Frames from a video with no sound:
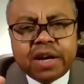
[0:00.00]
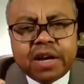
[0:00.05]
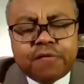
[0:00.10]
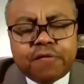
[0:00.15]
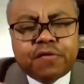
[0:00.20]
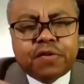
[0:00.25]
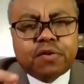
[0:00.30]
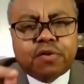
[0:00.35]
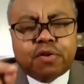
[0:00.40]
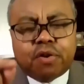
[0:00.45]

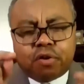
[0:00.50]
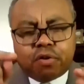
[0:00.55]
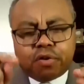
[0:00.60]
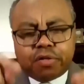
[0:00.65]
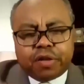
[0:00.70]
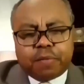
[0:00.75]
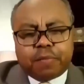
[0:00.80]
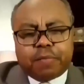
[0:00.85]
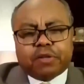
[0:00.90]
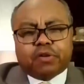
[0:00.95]
if you go
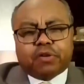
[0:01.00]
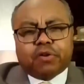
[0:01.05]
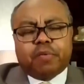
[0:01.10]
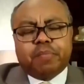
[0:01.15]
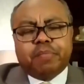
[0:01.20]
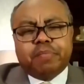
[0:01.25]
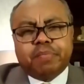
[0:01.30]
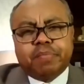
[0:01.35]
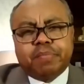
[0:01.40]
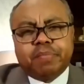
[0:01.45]
on the
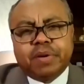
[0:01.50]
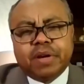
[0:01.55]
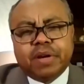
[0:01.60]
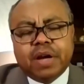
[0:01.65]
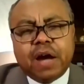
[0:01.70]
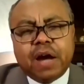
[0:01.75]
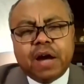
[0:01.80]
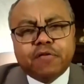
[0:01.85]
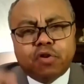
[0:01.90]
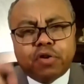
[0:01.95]
bottom,
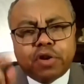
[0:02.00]
have you